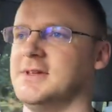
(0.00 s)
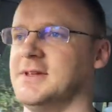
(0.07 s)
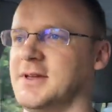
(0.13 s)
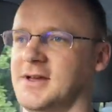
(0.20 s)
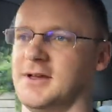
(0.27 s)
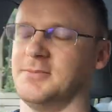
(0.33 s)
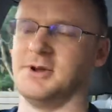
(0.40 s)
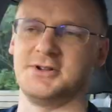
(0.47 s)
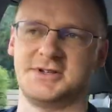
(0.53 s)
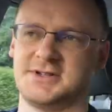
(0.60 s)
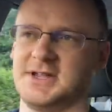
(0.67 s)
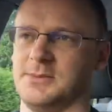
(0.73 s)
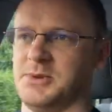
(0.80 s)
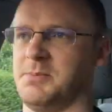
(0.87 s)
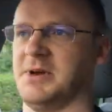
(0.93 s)
I just
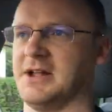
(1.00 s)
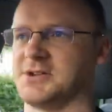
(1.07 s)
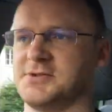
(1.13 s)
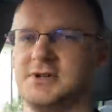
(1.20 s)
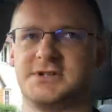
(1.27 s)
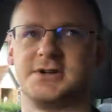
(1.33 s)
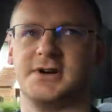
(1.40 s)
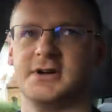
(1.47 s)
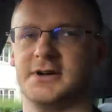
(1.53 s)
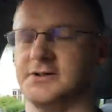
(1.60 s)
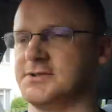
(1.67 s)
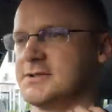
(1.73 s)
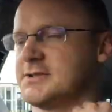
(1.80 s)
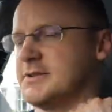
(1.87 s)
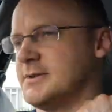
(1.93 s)
kept the battery
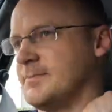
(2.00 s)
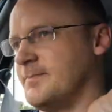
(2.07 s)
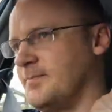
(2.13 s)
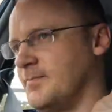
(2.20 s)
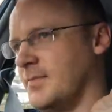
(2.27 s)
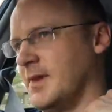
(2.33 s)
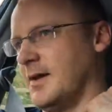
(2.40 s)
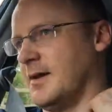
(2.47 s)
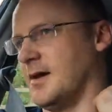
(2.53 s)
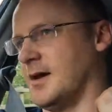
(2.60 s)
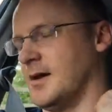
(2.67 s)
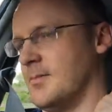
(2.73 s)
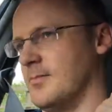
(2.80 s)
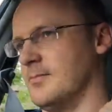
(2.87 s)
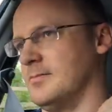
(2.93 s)
charged,
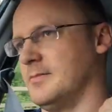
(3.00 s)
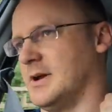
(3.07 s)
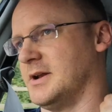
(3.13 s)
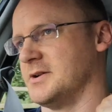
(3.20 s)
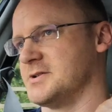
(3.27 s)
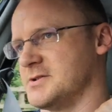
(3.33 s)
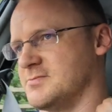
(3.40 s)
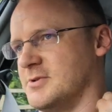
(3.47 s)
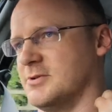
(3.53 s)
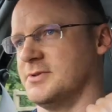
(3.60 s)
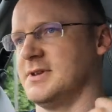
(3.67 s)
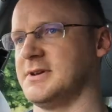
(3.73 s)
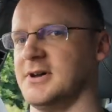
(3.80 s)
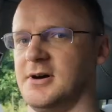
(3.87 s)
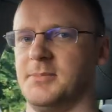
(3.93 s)
and I just rolled
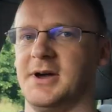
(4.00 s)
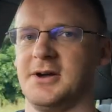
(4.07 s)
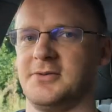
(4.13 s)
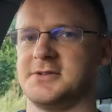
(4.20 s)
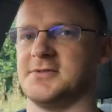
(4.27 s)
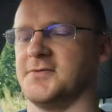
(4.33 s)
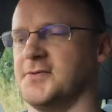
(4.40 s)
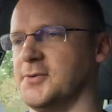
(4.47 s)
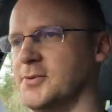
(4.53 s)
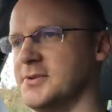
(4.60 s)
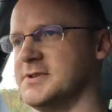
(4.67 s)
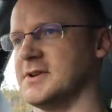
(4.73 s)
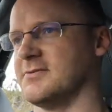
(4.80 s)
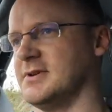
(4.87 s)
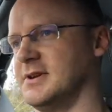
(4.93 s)
the car backwards and
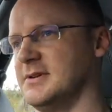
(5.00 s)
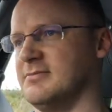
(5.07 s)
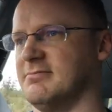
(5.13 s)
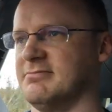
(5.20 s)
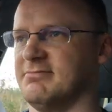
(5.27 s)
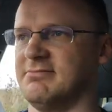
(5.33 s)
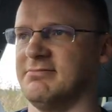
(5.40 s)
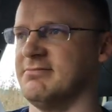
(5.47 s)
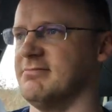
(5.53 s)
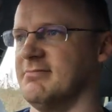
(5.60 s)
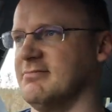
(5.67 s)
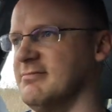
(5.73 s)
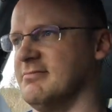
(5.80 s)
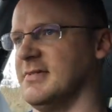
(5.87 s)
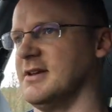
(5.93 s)
forwards every
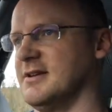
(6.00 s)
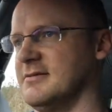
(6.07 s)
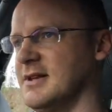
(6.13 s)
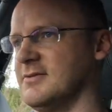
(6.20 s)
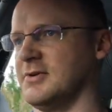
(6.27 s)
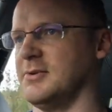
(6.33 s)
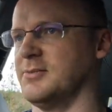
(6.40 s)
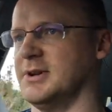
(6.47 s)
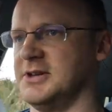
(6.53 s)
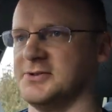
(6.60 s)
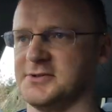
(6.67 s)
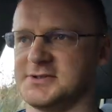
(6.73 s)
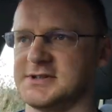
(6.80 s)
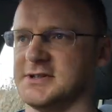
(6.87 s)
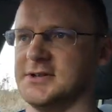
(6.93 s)
week
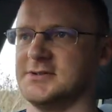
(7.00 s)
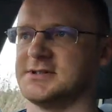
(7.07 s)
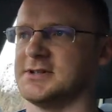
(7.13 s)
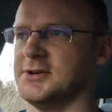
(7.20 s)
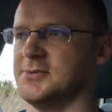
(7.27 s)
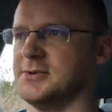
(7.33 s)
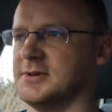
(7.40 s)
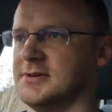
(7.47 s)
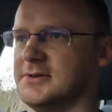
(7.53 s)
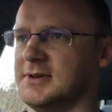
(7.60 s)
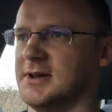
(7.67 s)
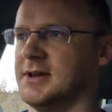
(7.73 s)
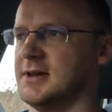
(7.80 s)
or so it wouldn't,